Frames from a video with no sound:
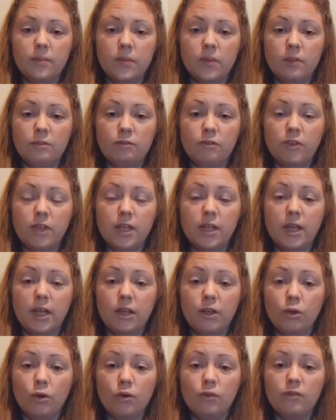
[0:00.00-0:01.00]
Feeling
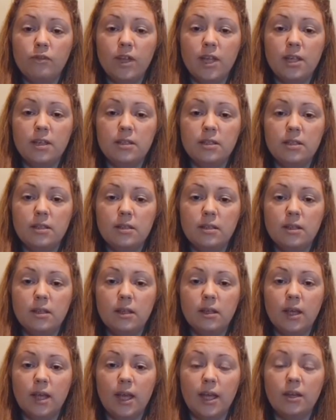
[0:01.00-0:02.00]
your feet
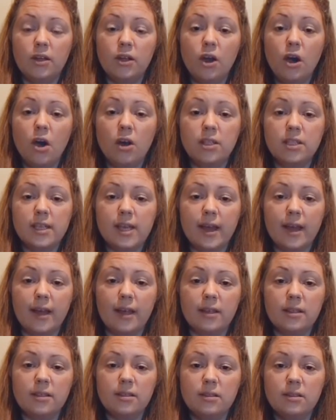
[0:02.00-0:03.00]
in
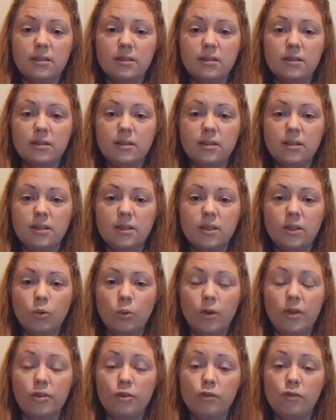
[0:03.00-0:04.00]
contact
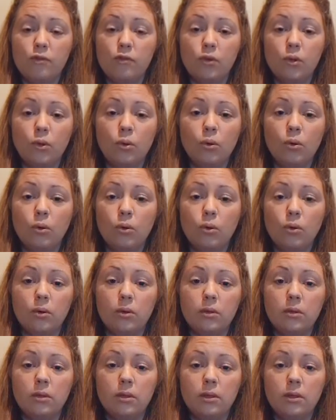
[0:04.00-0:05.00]
with the floor
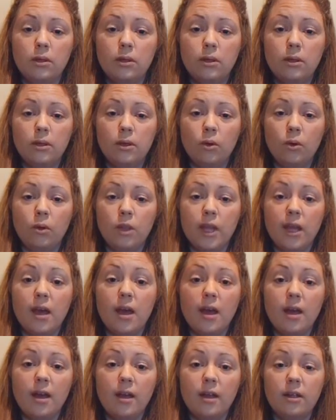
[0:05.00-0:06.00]
or the
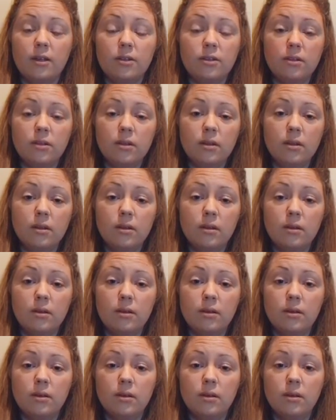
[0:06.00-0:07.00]
earth
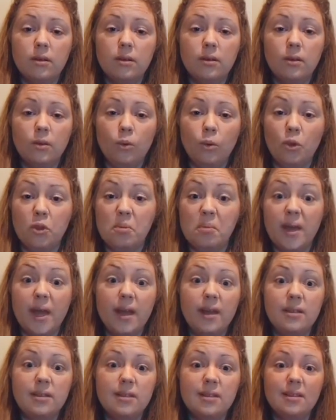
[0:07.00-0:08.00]
or the
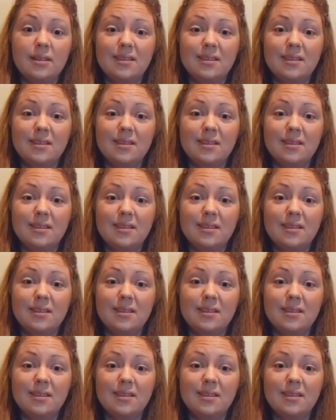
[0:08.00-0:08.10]
bed.